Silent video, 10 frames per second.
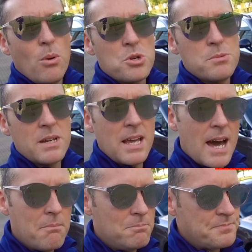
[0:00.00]
Porsche
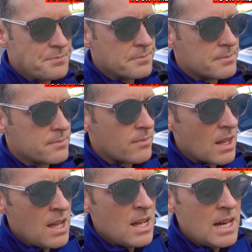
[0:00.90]
Macan.
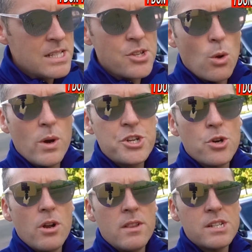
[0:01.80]
It's not a witch
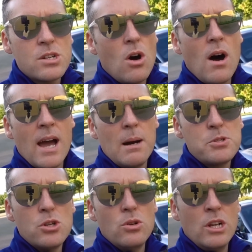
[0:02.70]
hunt on this car. I
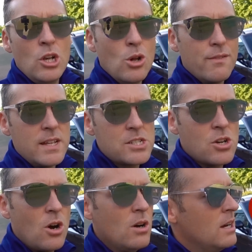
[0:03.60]
absolutely love this
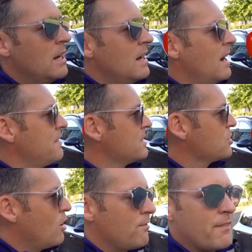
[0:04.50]
car. I've had this
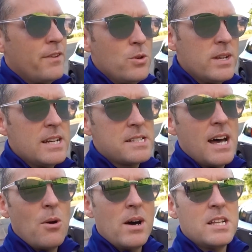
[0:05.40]
car for a few days
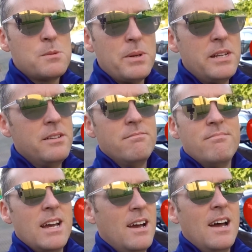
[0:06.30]
now and it's been,
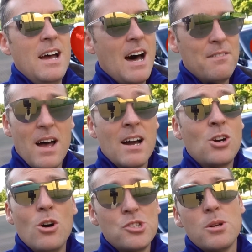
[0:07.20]
I
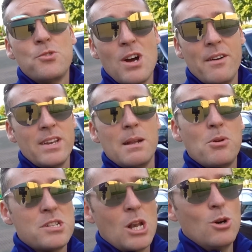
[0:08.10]
can't stop driving it
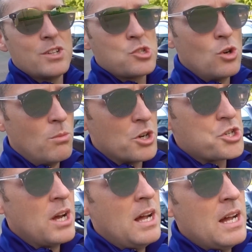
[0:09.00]
because I love it so
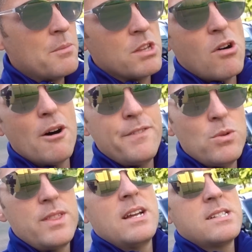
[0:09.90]
much. But there are a
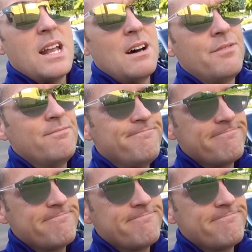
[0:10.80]
few things that I've